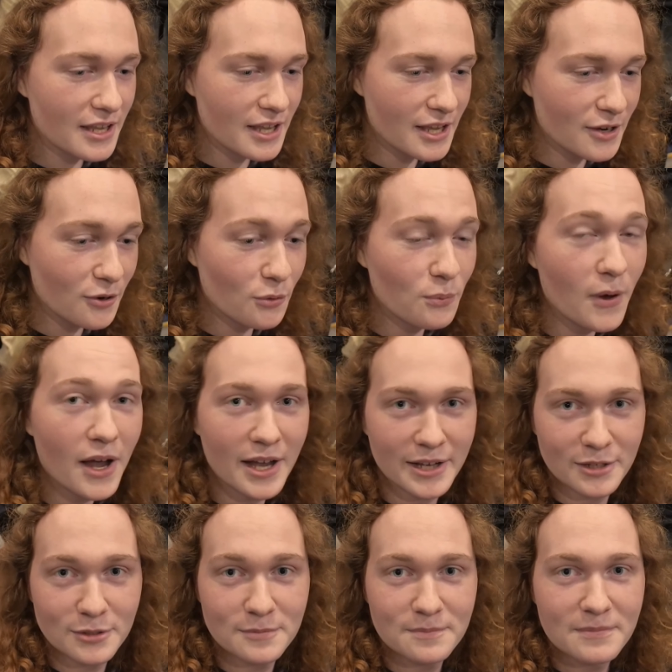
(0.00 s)
in a
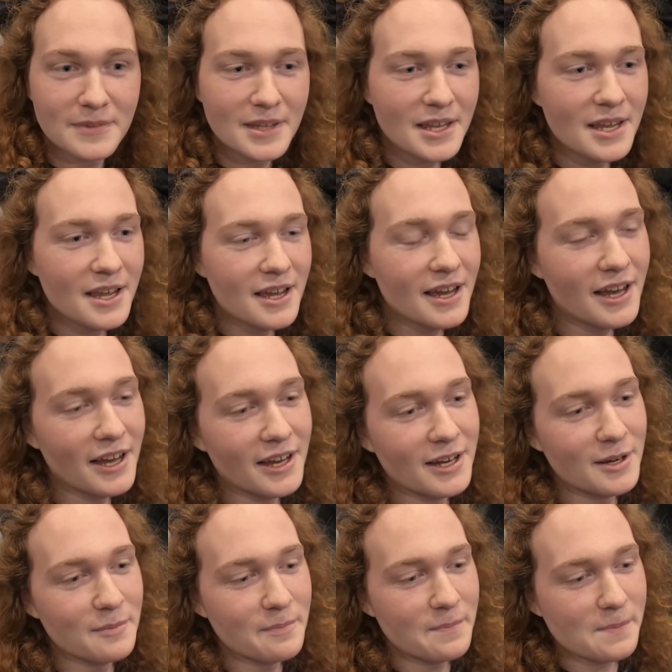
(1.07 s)
while.
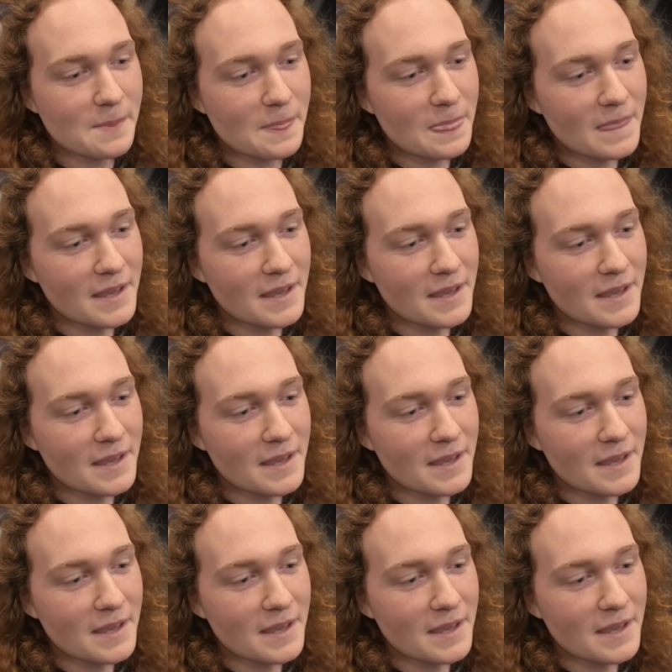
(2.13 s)
Um...